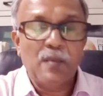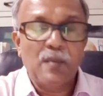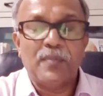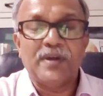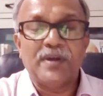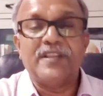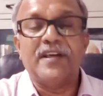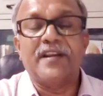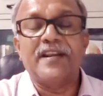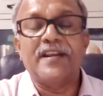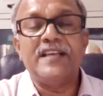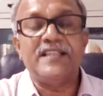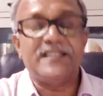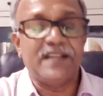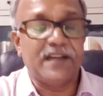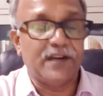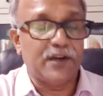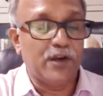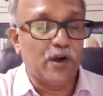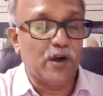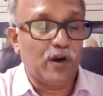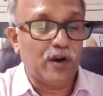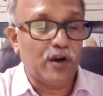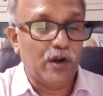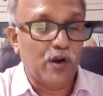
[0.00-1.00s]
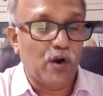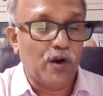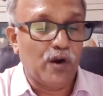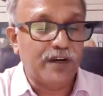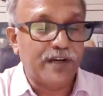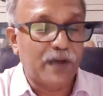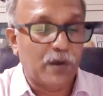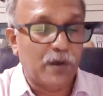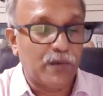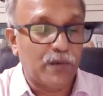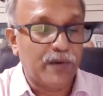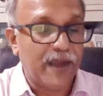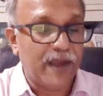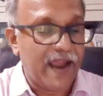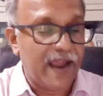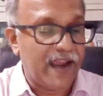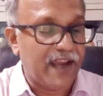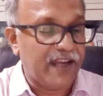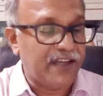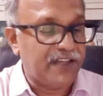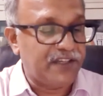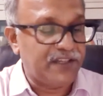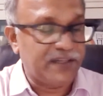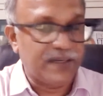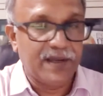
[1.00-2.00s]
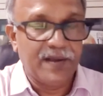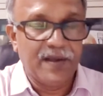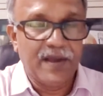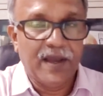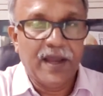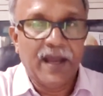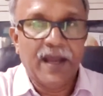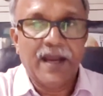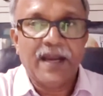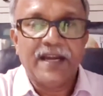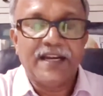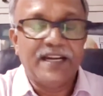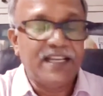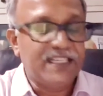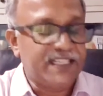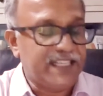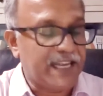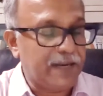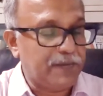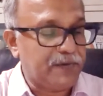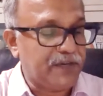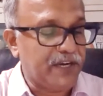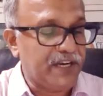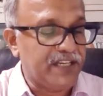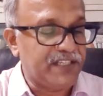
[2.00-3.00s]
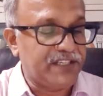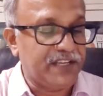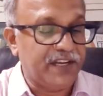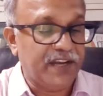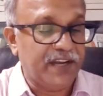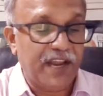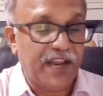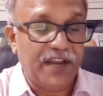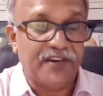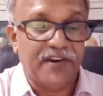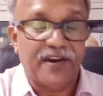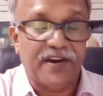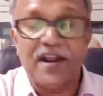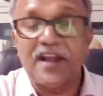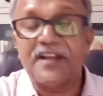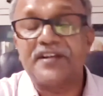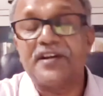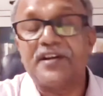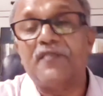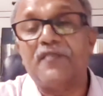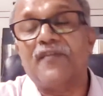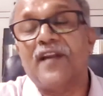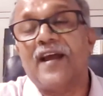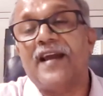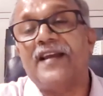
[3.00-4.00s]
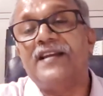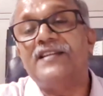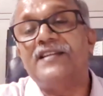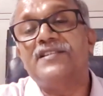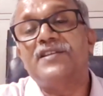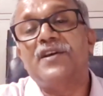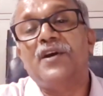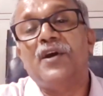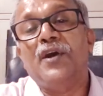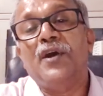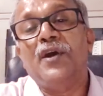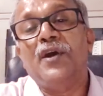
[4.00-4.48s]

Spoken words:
But the recent lockdown and disruptions in international flights